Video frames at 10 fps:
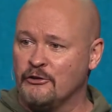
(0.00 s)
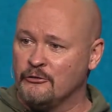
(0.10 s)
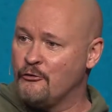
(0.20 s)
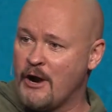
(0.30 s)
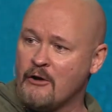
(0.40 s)
You're
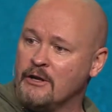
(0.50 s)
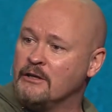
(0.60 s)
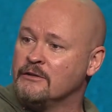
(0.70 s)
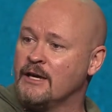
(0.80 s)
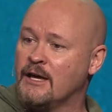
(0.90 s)
drowning
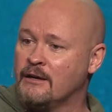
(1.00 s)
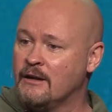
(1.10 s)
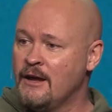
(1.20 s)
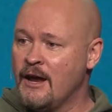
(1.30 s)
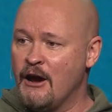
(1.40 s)
in debt, and
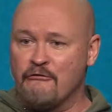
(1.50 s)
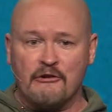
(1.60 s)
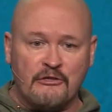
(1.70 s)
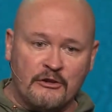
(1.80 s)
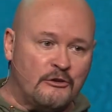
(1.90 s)

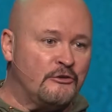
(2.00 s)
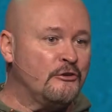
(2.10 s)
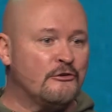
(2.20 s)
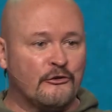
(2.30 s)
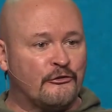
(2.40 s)
everything you
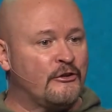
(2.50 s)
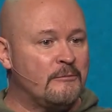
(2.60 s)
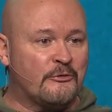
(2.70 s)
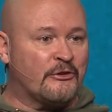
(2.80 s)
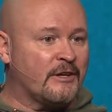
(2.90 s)
do just
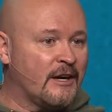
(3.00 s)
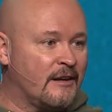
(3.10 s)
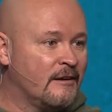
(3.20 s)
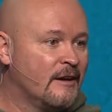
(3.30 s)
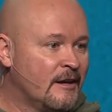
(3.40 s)
seems to kind
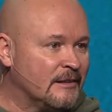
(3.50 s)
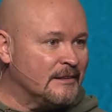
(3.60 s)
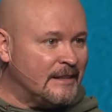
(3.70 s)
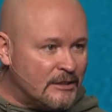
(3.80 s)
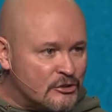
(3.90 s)
of
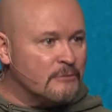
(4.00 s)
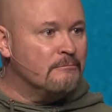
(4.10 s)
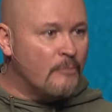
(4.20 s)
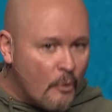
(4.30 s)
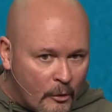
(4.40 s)
lead to
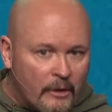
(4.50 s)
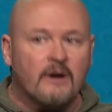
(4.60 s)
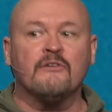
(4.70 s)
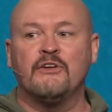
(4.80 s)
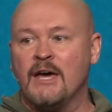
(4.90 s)

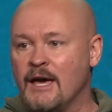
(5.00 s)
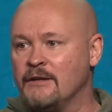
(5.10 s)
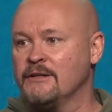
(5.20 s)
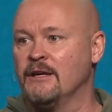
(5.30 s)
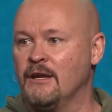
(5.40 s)
more
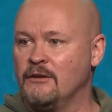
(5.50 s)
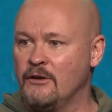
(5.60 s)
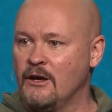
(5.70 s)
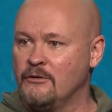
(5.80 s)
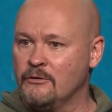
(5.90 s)
debt, and
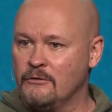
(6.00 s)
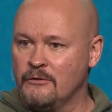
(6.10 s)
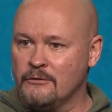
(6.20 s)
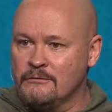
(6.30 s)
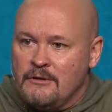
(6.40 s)

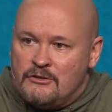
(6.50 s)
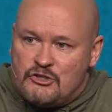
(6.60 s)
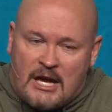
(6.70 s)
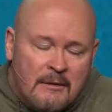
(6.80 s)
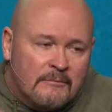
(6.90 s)
you're
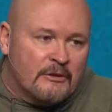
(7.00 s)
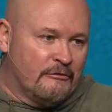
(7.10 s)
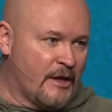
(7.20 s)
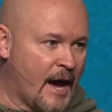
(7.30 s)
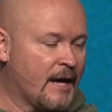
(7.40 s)
ashamed
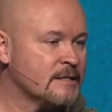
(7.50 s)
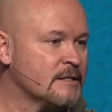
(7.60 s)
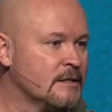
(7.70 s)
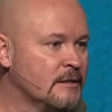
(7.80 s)
of that.